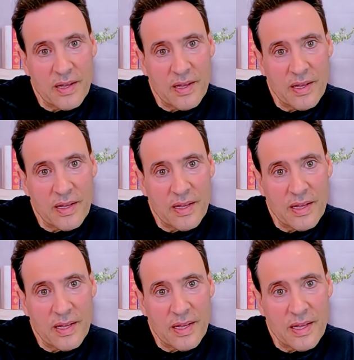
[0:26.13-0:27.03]

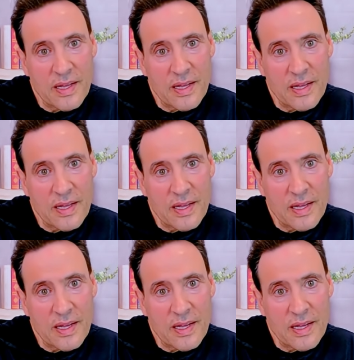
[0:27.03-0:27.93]

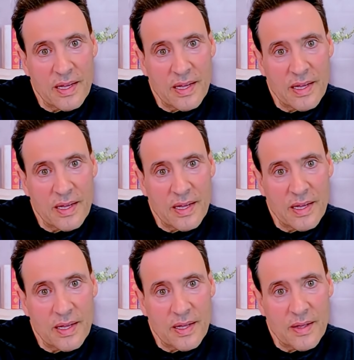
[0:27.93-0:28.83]

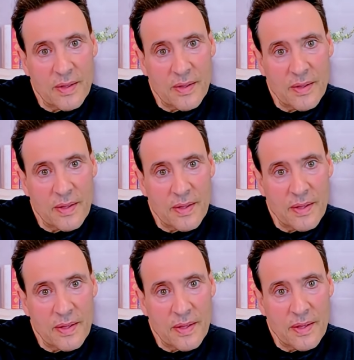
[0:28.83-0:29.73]

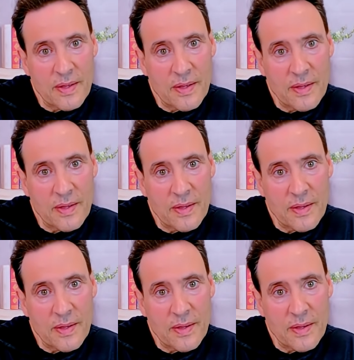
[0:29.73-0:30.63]

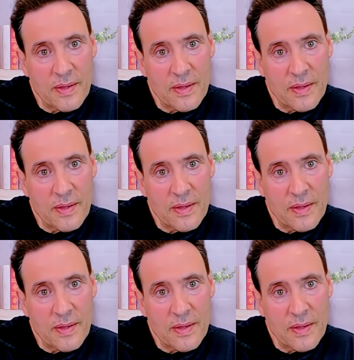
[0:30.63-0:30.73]
No words are spoken by the person on screen.